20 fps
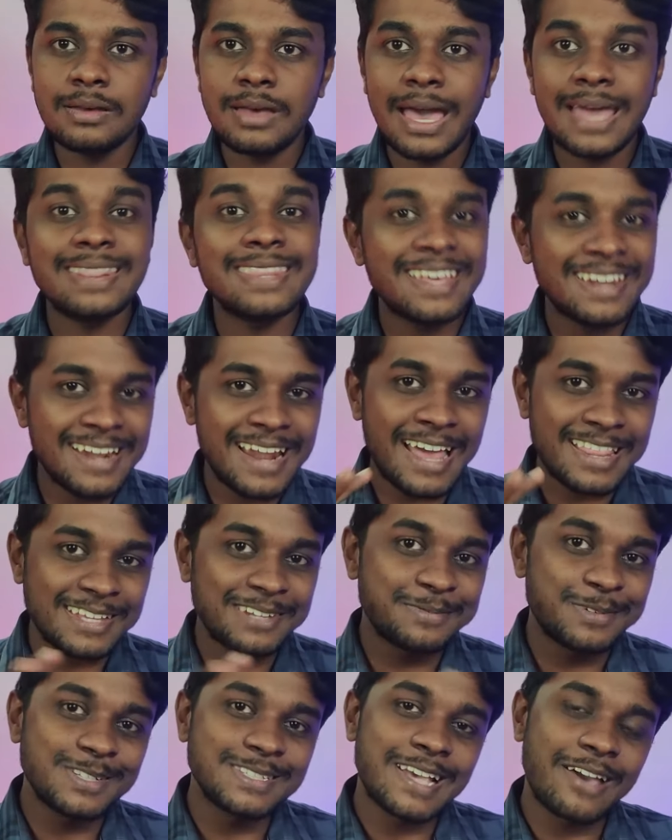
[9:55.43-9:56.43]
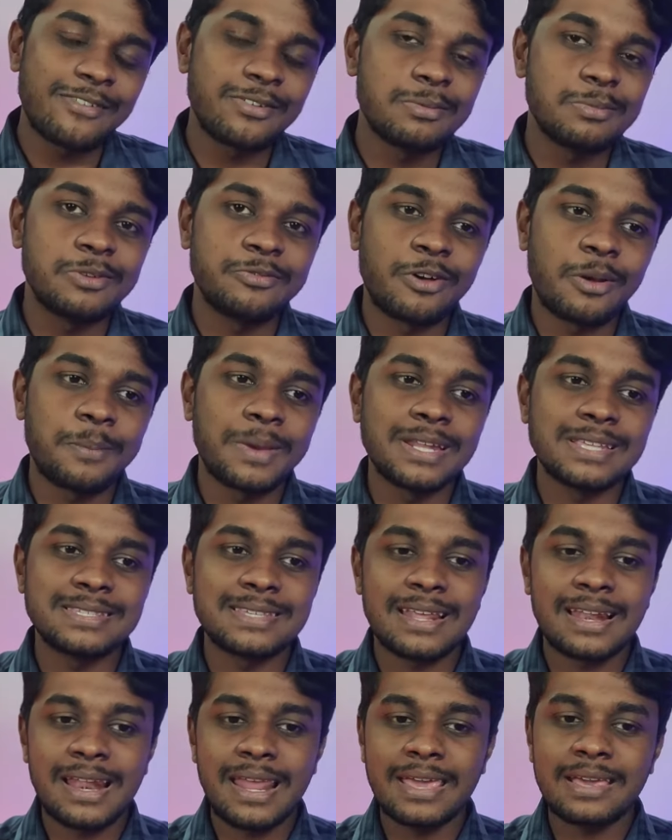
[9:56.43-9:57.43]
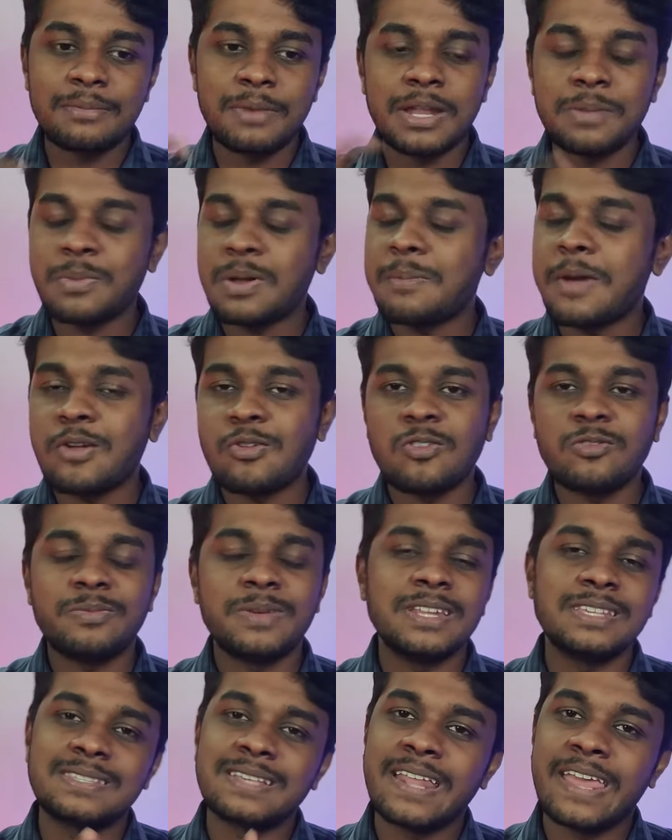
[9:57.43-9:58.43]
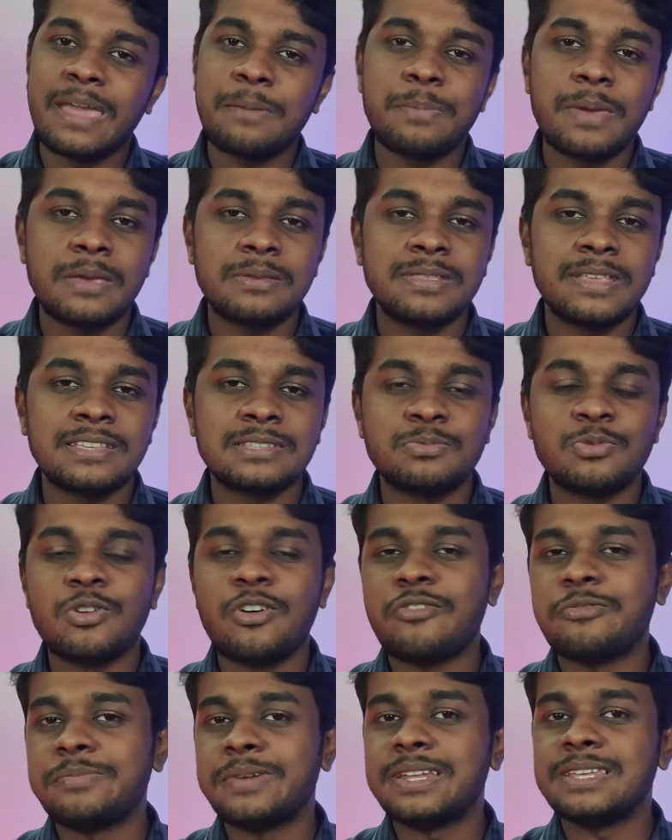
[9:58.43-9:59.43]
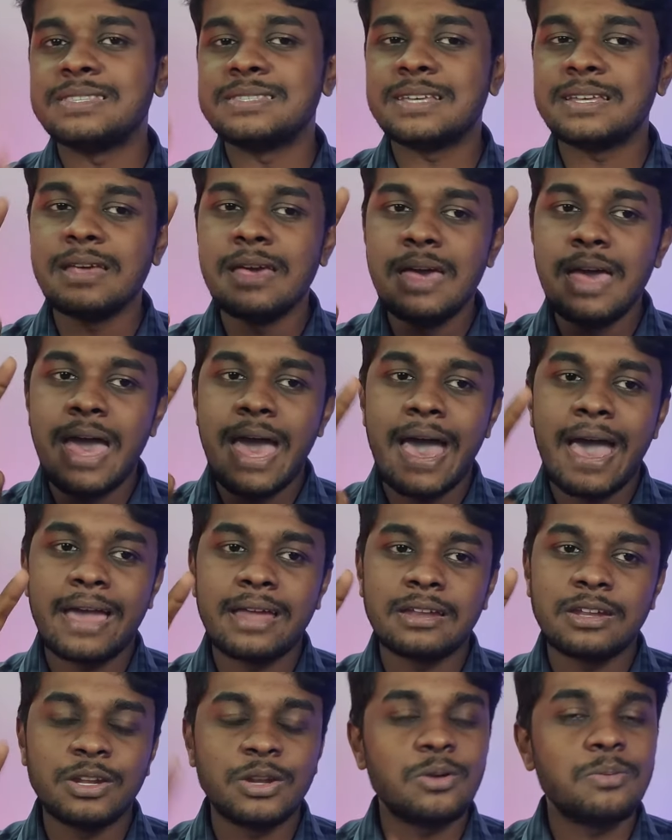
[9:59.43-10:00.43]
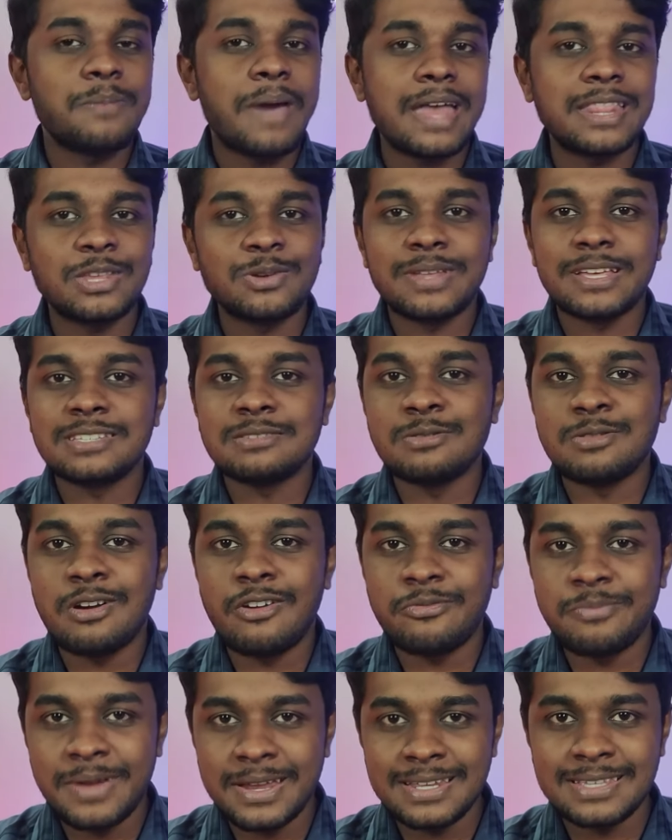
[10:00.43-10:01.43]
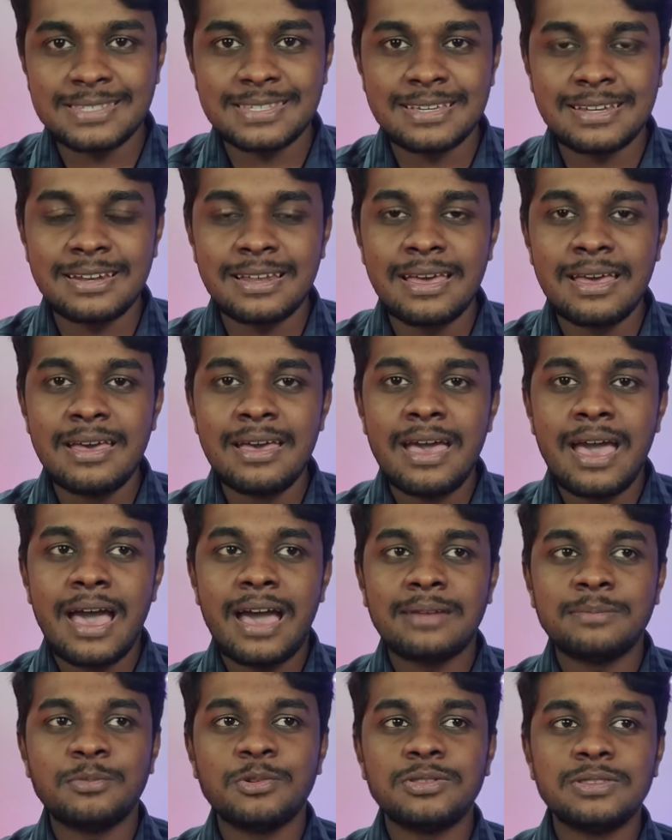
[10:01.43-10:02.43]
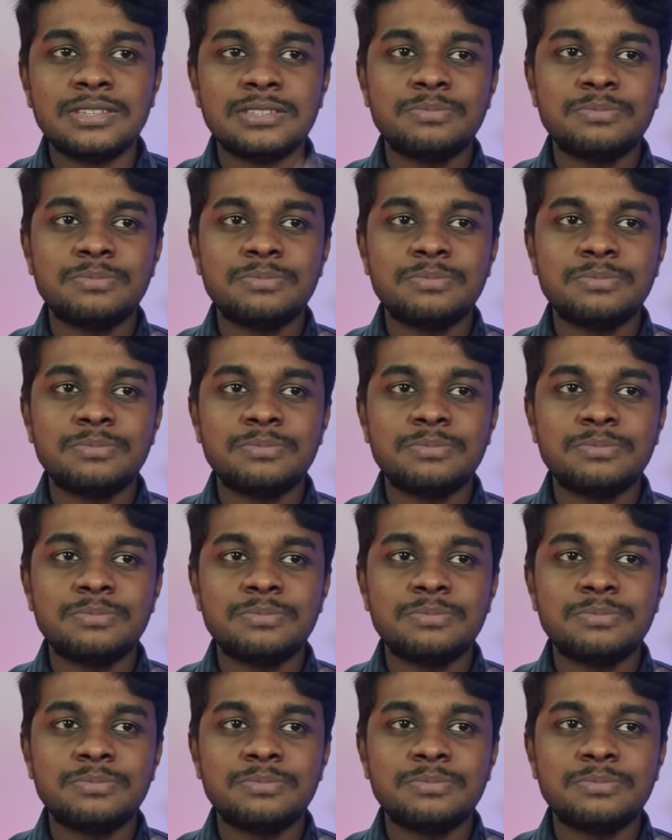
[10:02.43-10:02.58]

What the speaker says: And there are other books available for medicine like Manipal Manual of Medicine, AP textbook of medicine, and Matthew textbook of medicine. And both